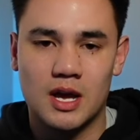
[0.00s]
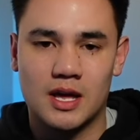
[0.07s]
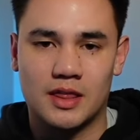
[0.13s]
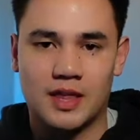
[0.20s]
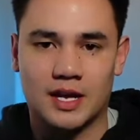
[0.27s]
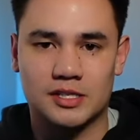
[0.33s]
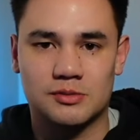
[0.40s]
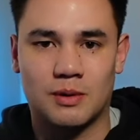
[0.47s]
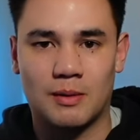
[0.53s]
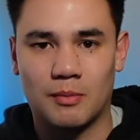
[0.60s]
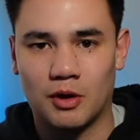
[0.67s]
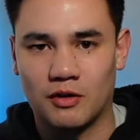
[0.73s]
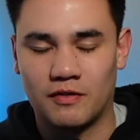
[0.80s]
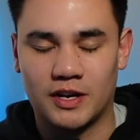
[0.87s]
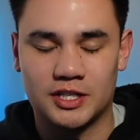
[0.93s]
that's my
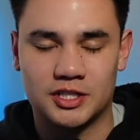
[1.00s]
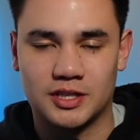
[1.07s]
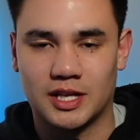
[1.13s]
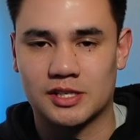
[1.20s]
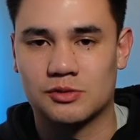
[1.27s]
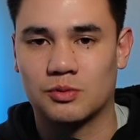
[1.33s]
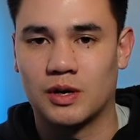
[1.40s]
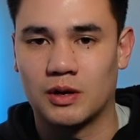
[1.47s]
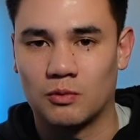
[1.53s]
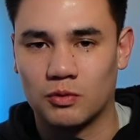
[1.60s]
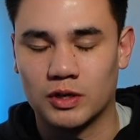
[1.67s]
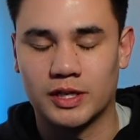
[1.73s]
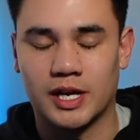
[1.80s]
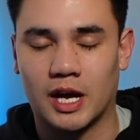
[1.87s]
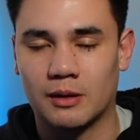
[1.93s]
motivation that's what
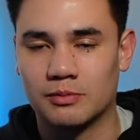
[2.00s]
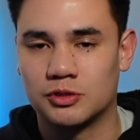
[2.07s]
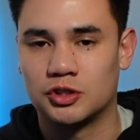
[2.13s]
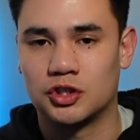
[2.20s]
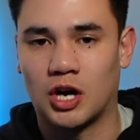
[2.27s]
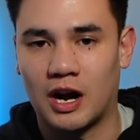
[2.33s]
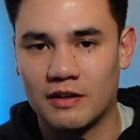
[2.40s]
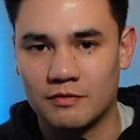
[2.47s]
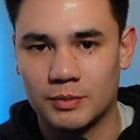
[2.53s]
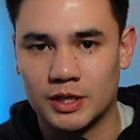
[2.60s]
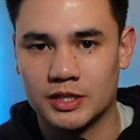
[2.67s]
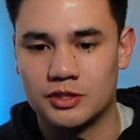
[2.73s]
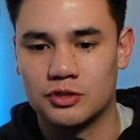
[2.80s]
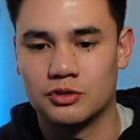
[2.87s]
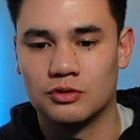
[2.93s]
really helps drive me
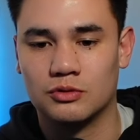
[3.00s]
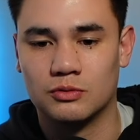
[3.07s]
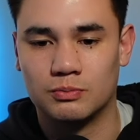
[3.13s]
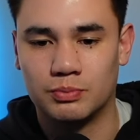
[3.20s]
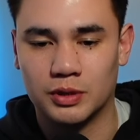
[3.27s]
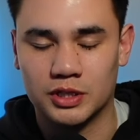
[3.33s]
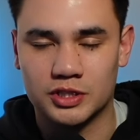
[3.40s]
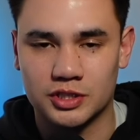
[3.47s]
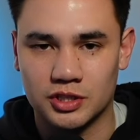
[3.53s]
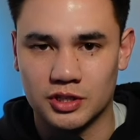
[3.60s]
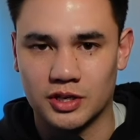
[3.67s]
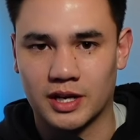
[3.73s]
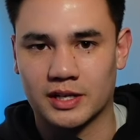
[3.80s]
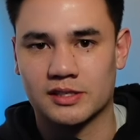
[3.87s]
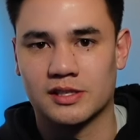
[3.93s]
to push to the
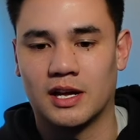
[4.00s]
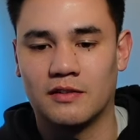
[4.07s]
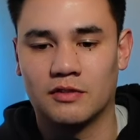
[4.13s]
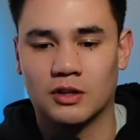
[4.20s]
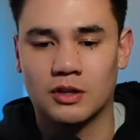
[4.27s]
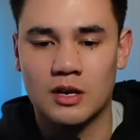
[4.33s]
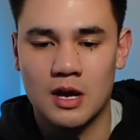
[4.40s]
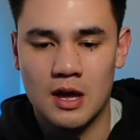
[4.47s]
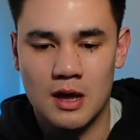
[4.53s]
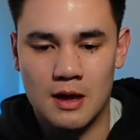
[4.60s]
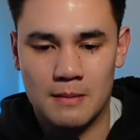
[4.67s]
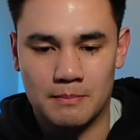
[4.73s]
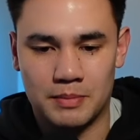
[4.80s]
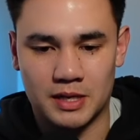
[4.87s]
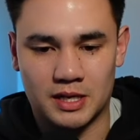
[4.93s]
next level
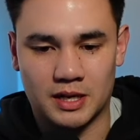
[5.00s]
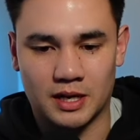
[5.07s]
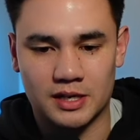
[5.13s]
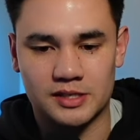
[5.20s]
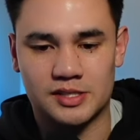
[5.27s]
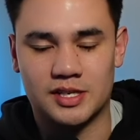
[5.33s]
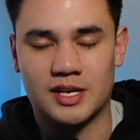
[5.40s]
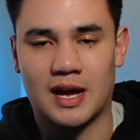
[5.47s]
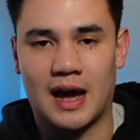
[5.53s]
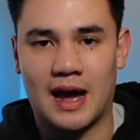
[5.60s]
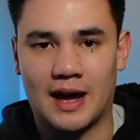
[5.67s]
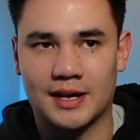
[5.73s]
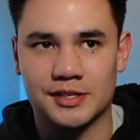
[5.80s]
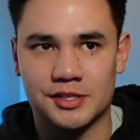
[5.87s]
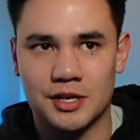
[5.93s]
because he
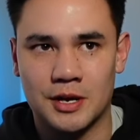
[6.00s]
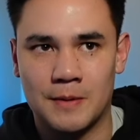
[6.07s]
has